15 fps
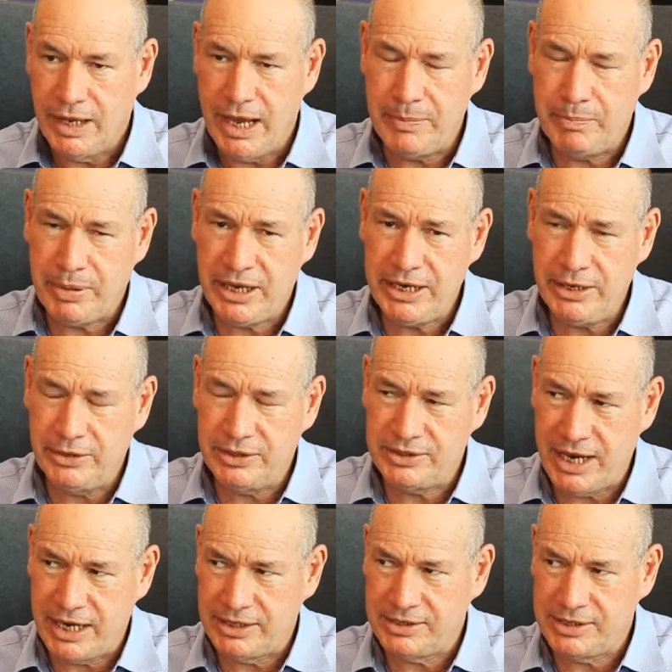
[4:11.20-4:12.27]
And Peter, is
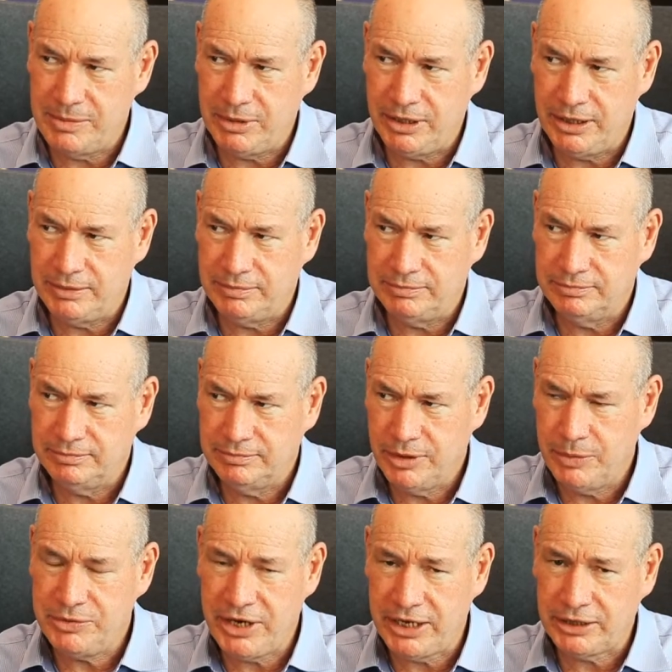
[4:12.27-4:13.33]
that a similar
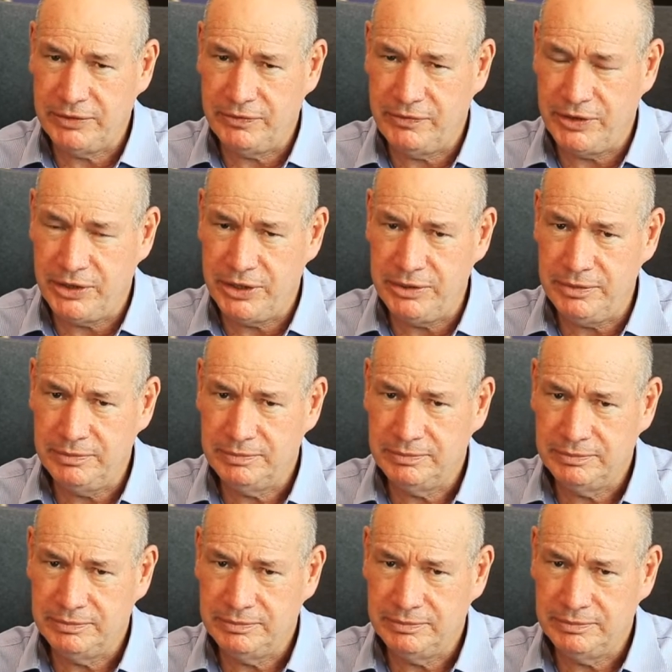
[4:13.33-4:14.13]
objective for you?